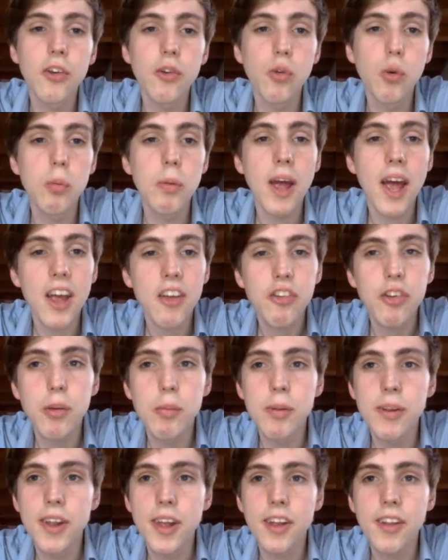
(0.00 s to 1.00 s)
the group as
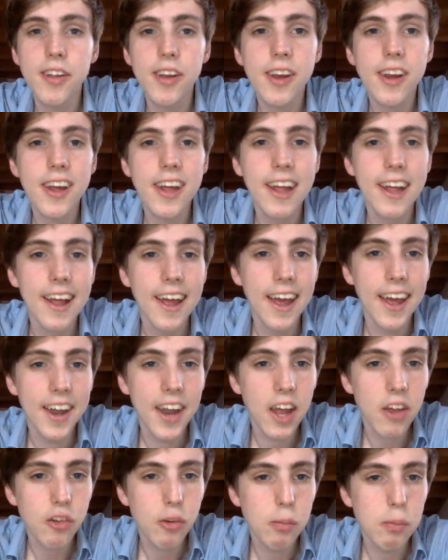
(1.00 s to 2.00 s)
sympathetic
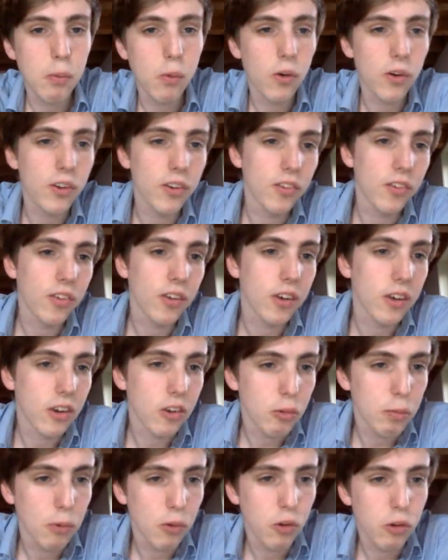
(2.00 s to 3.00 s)
and as important
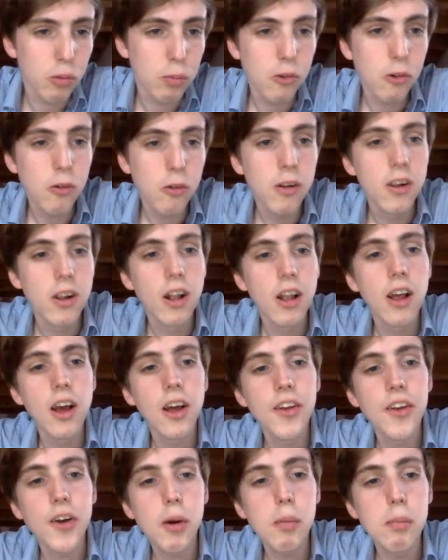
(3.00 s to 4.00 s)
as possible.
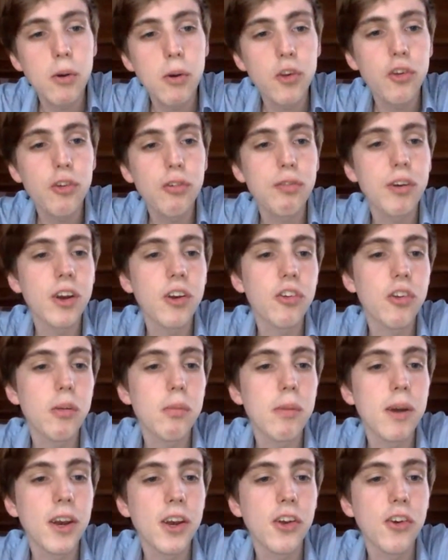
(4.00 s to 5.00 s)
And there are a bunch of things
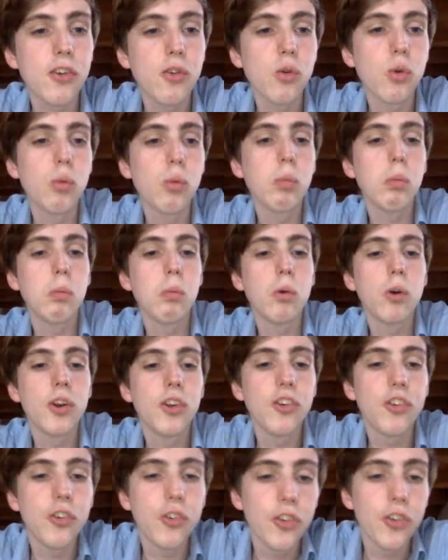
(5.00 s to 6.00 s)
that make your group more
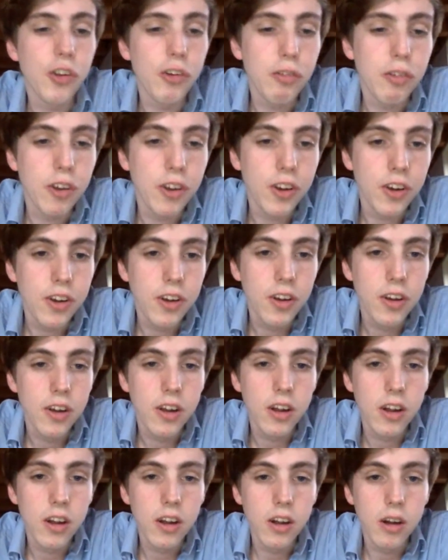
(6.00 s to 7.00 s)
intuitively
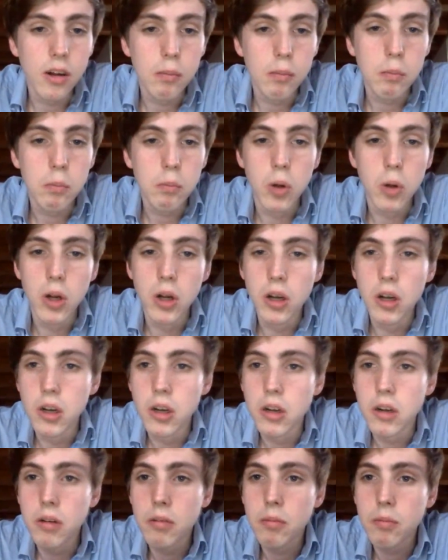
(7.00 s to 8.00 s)
um,
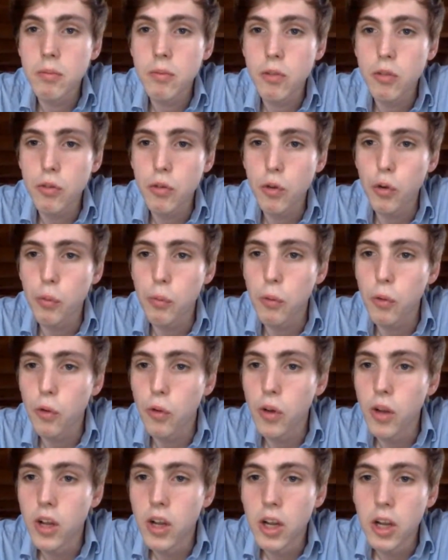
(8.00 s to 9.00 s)

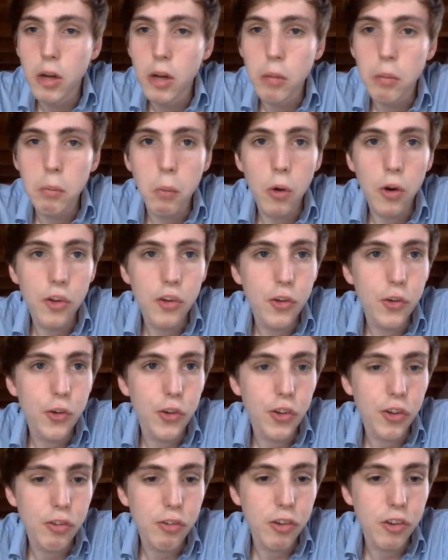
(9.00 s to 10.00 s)
vulnerable, more
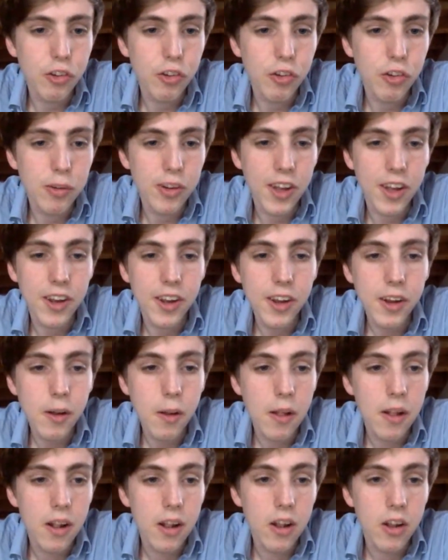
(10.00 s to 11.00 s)
intuitively sympathetic.
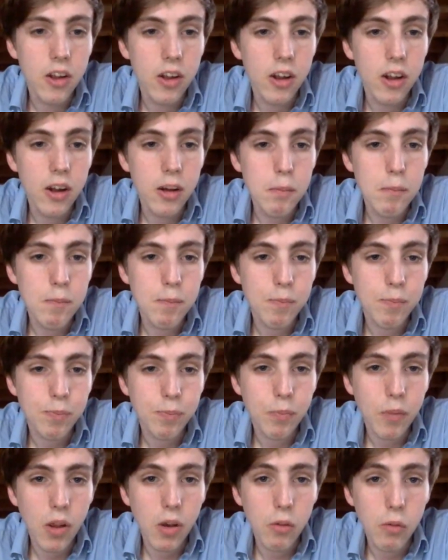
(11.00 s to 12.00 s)
Um,
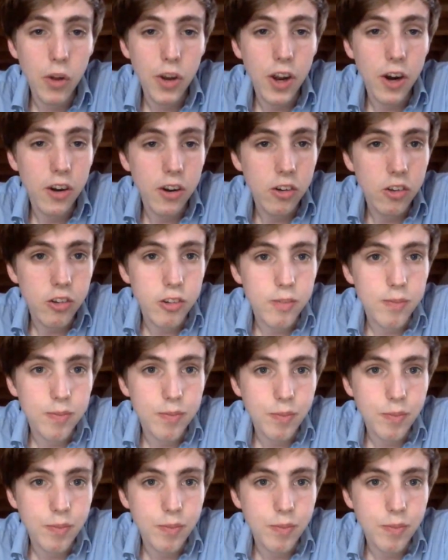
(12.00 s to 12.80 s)
what are those?